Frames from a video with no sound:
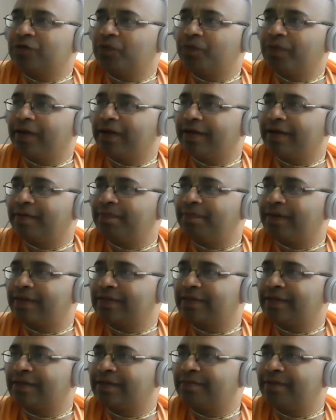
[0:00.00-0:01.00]
superior
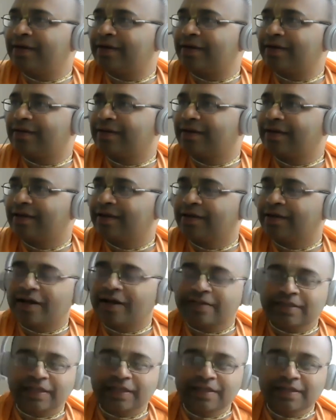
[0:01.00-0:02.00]
person, but he
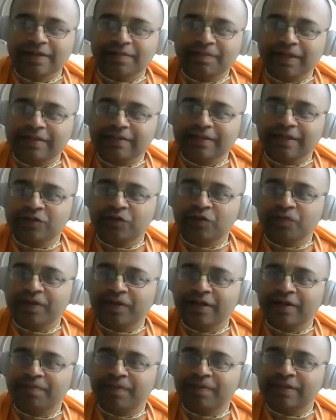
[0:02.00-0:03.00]
has seen sometimes that
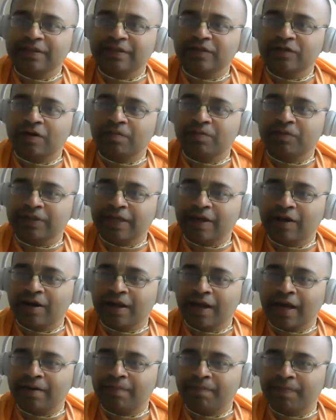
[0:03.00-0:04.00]
superior person is almost
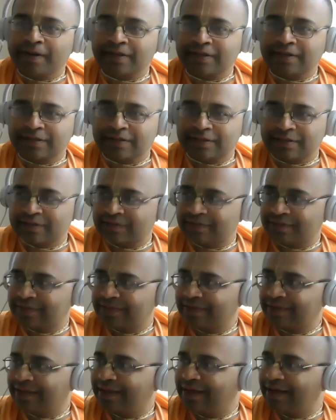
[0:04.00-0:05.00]
hel helpless.
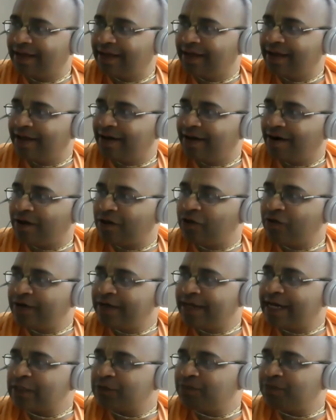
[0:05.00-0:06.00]
Although
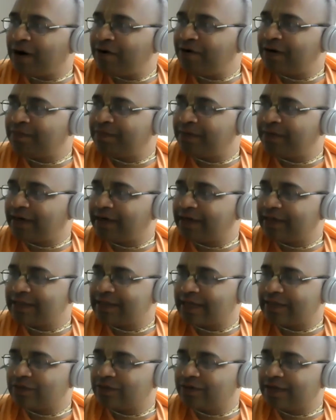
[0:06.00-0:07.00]
he has power, but it is
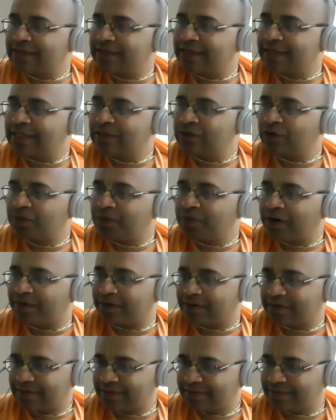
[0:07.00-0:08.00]
as good as he has no
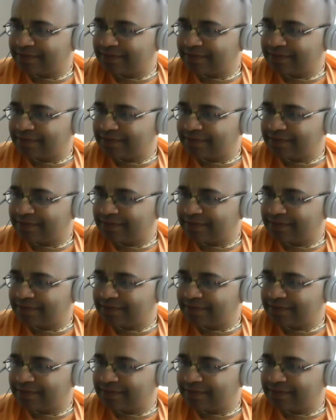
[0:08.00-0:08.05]
power